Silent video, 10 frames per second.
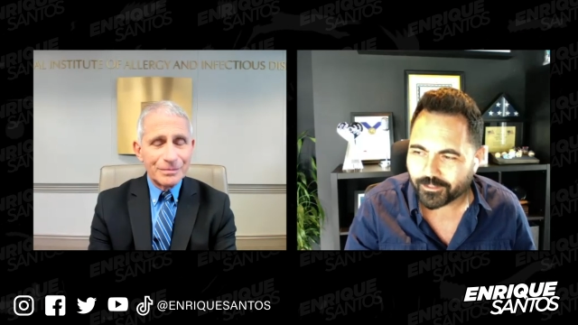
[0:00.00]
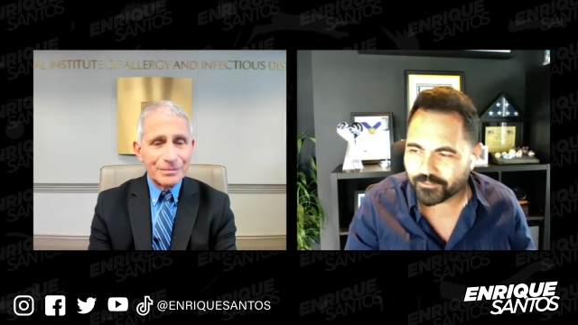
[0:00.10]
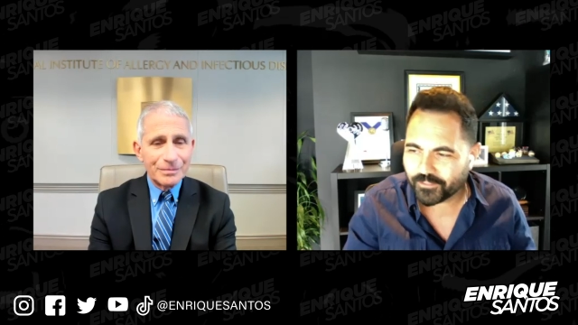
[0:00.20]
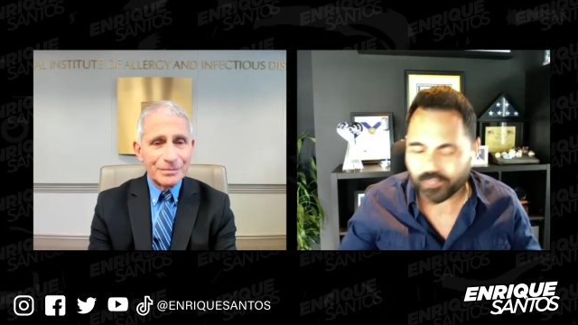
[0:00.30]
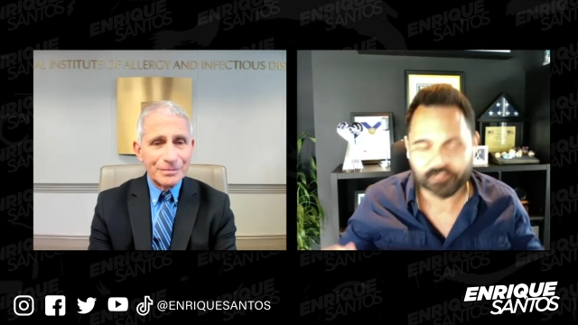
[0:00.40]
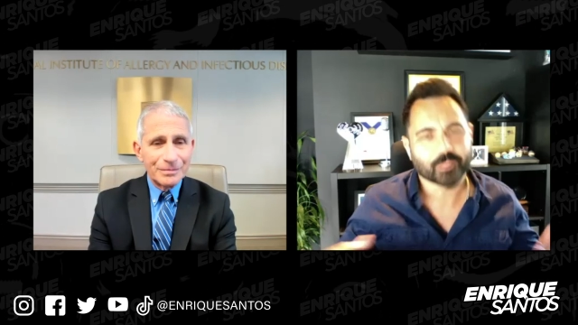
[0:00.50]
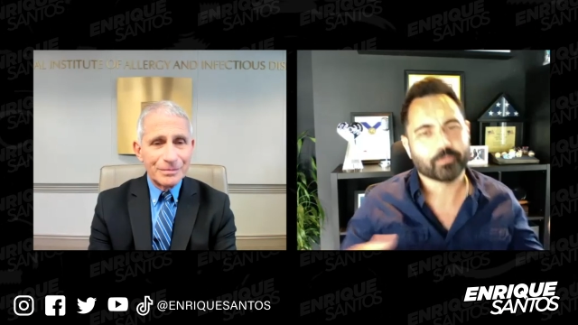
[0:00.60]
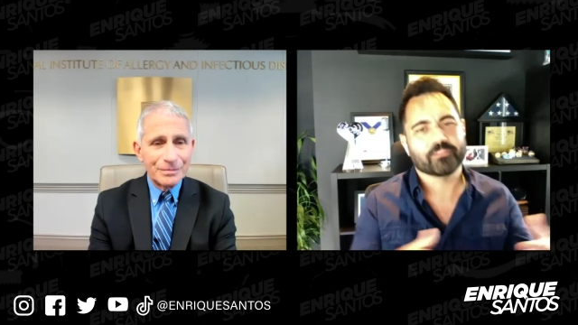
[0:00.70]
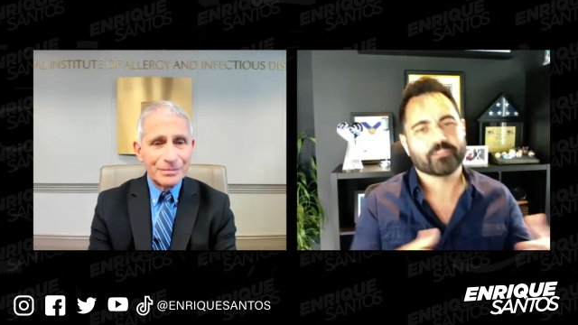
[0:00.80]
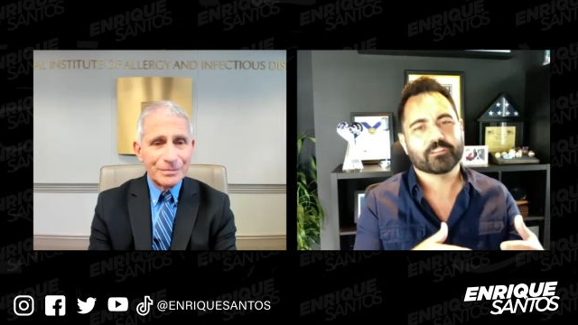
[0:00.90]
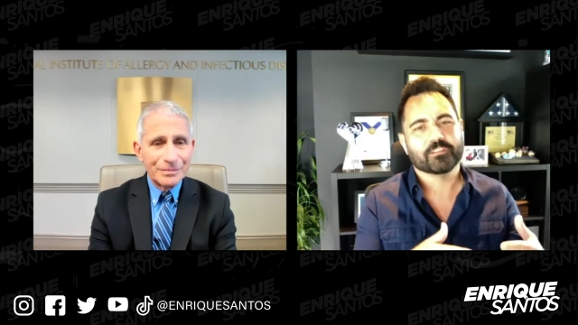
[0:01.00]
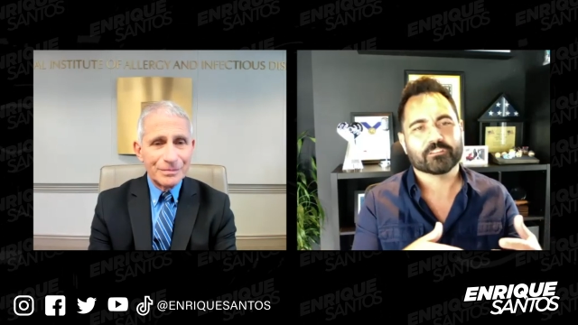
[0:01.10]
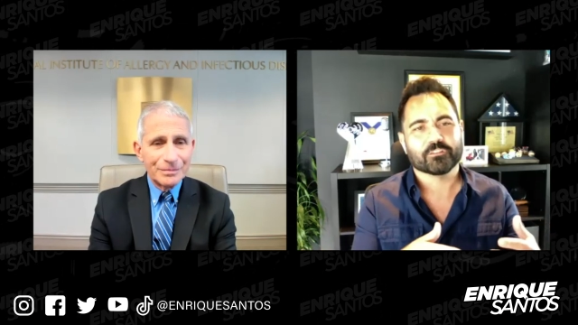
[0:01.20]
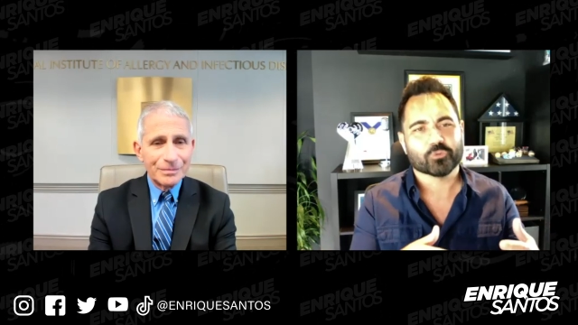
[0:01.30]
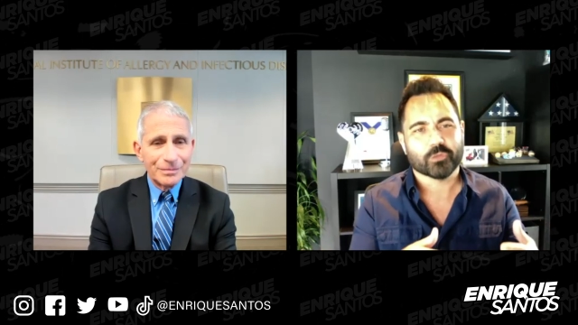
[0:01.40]
Speaker 1: tossed up into that
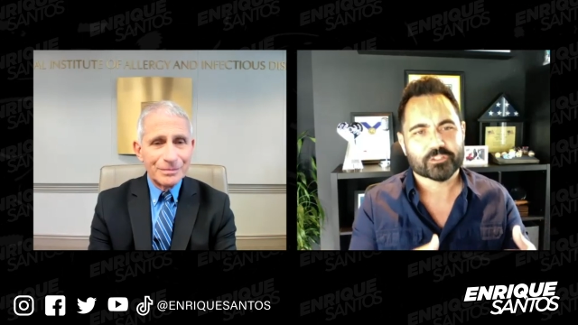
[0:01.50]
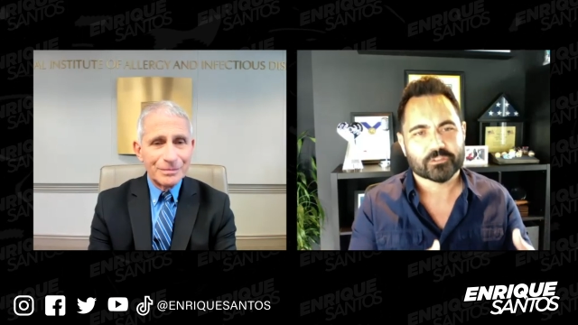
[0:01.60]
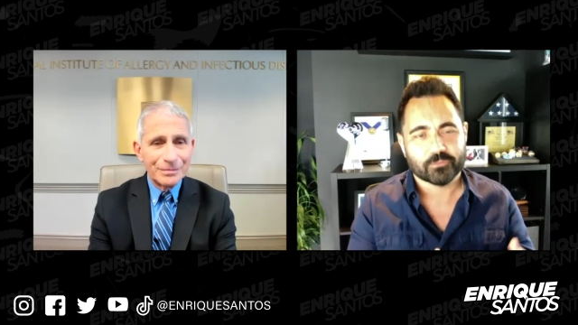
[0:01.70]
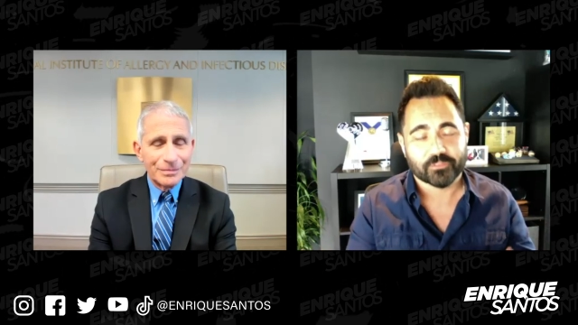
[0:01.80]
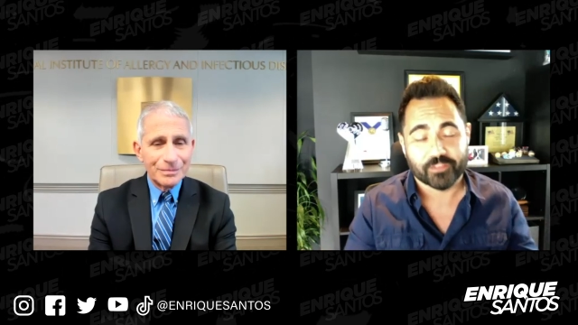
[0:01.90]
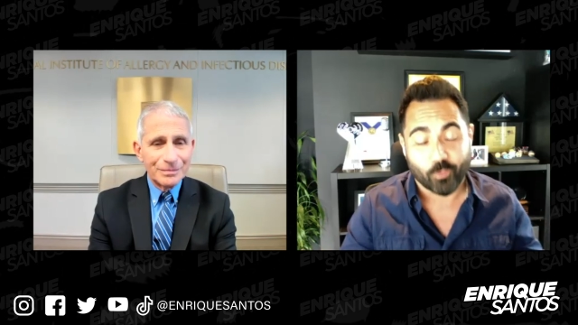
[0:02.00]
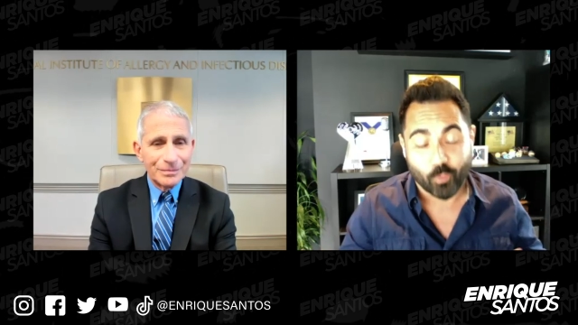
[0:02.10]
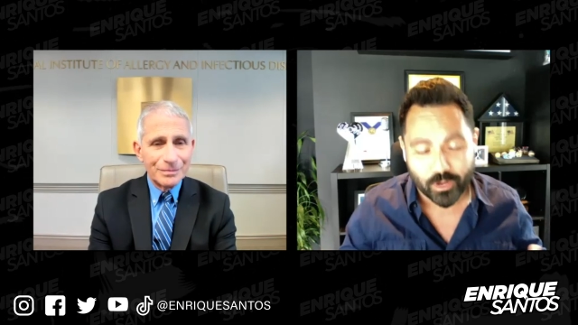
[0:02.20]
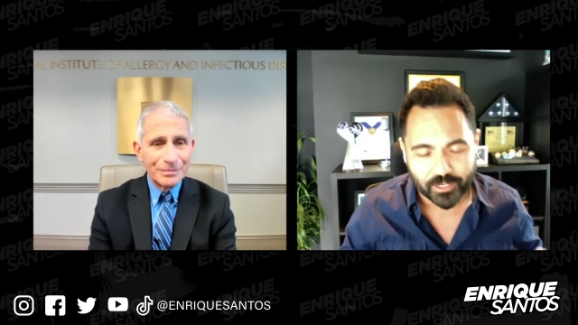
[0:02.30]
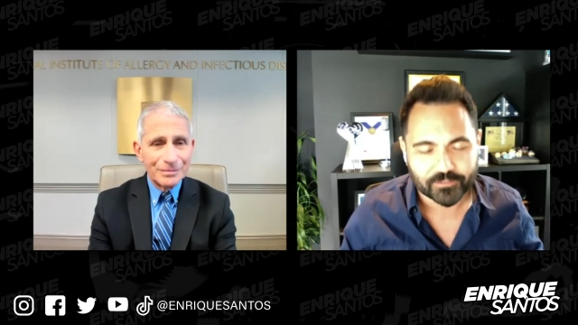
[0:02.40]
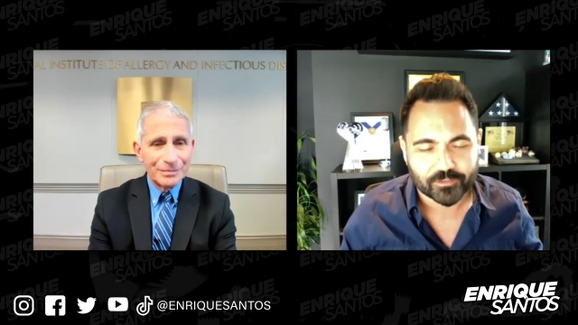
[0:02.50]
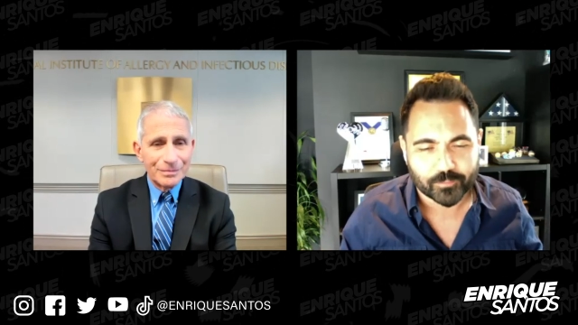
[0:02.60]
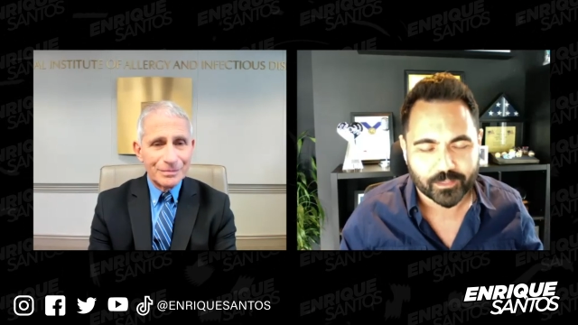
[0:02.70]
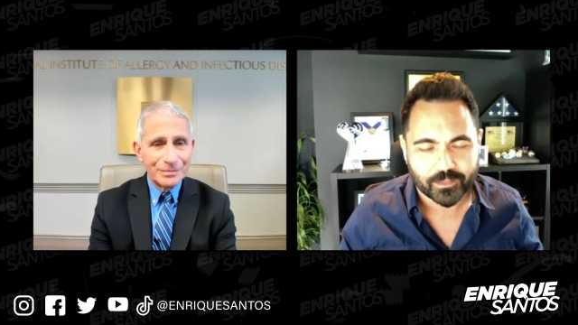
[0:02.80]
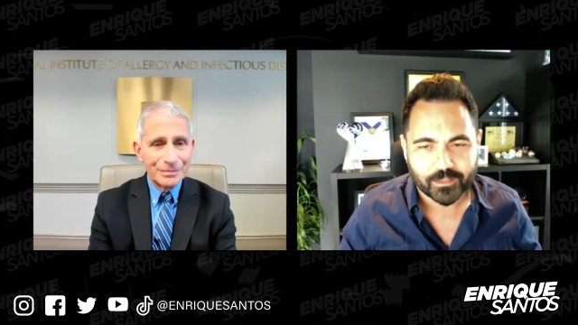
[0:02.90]
situation without wanting to
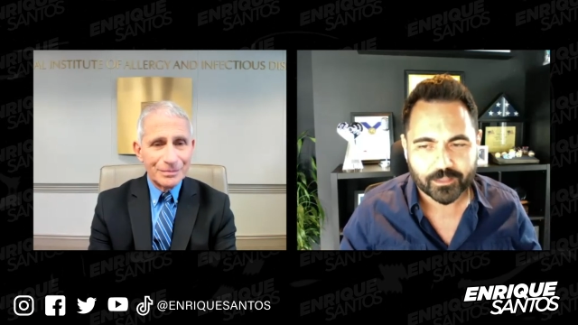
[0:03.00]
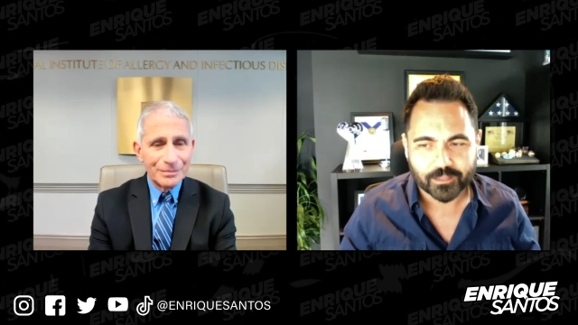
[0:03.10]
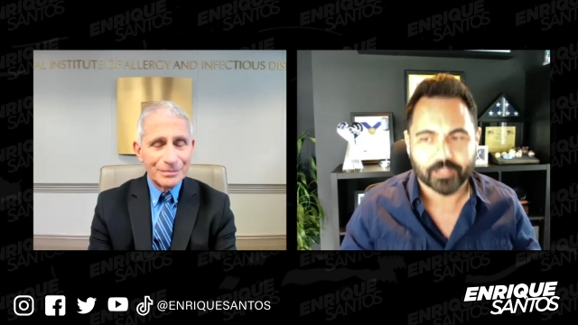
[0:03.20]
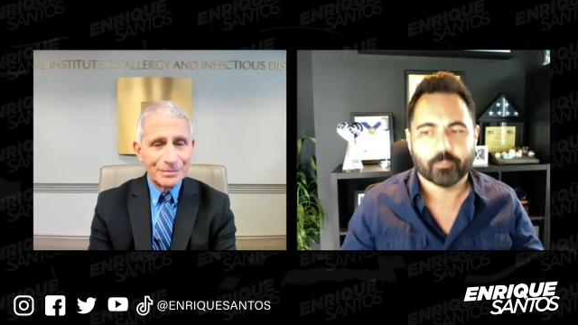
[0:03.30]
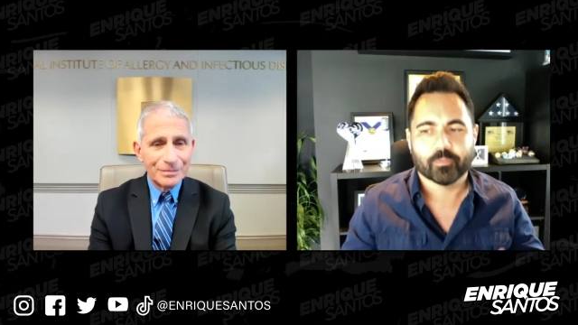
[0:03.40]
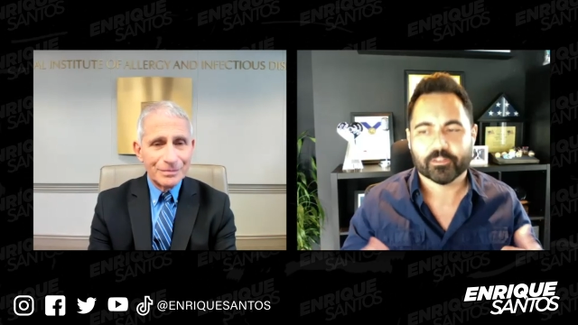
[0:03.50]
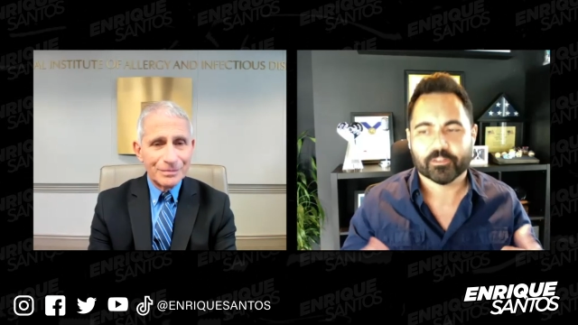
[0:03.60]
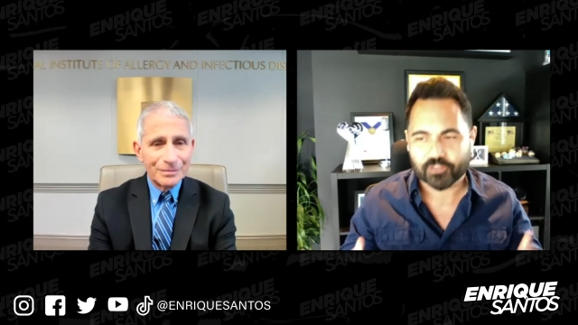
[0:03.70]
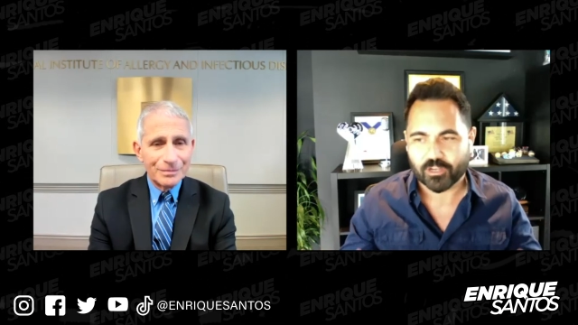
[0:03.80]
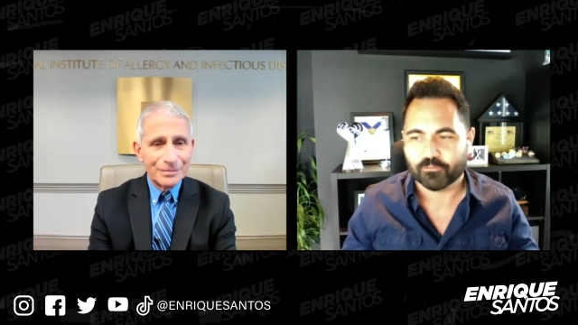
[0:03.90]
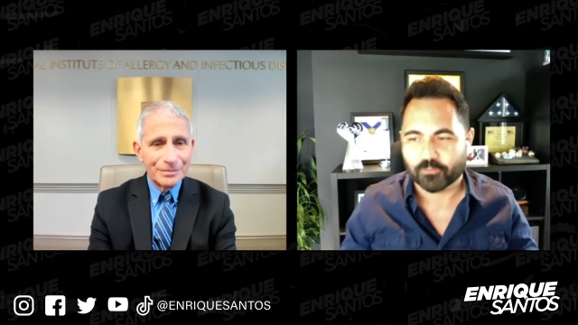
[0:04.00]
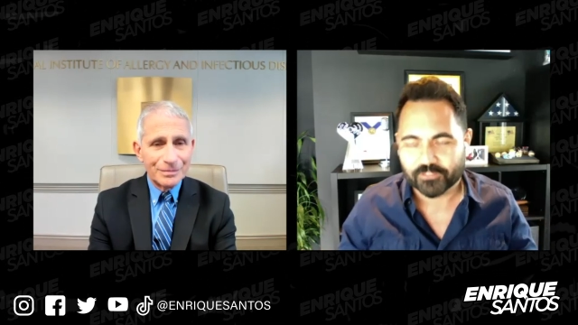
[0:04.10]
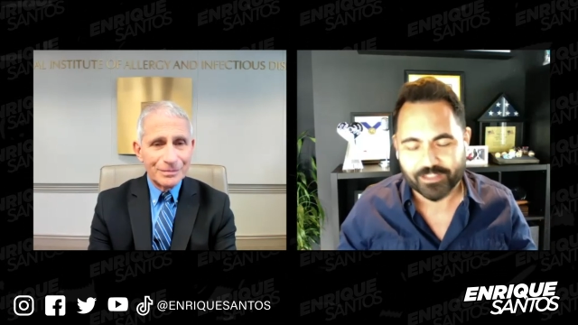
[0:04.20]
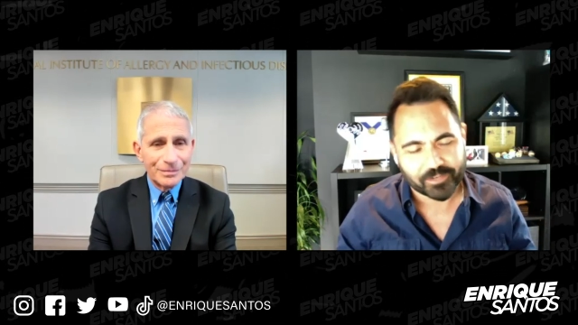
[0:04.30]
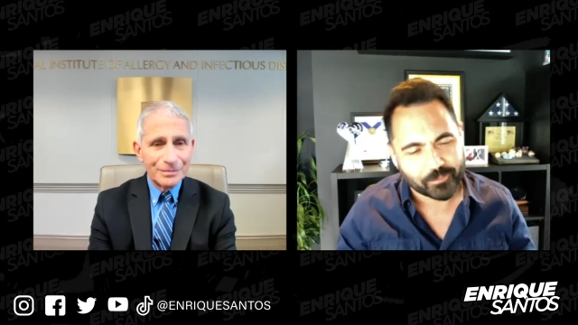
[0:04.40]
be in a press conference,
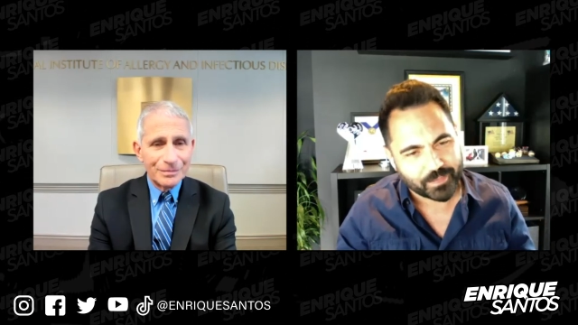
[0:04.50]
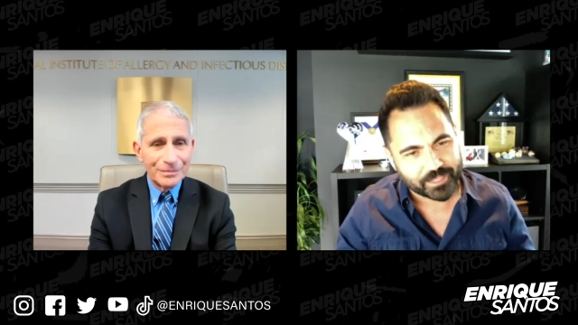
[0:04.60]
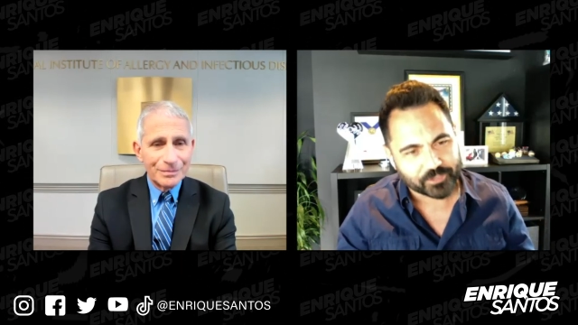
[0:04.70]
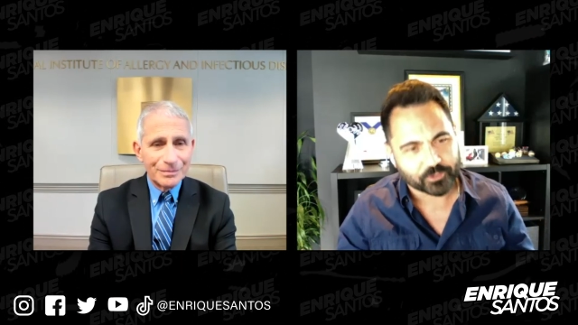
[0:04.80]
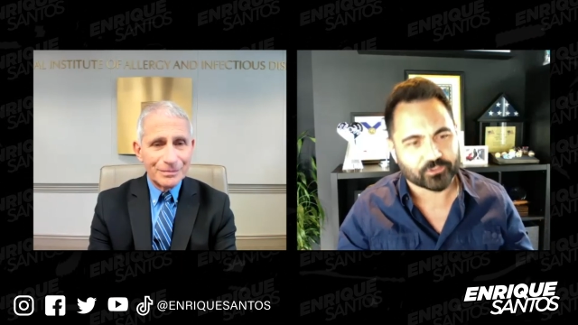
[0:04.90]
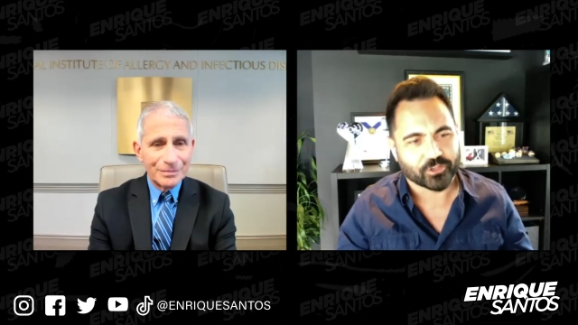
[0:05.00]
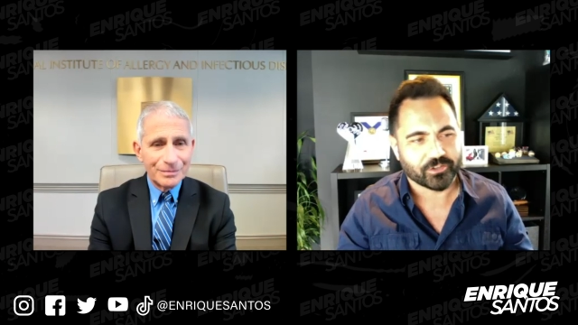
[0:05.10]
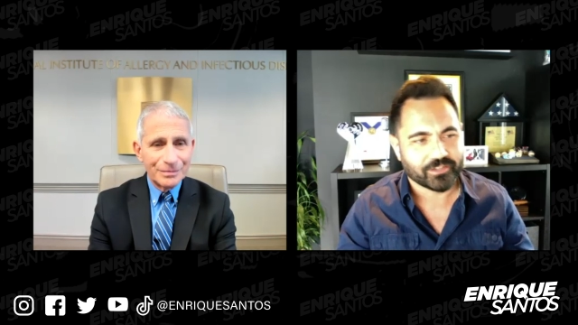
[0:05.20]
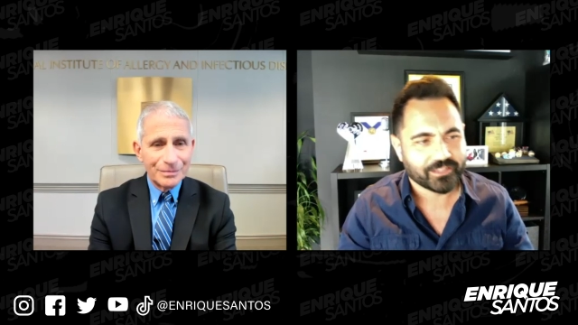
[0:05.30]
having to bite your tongue,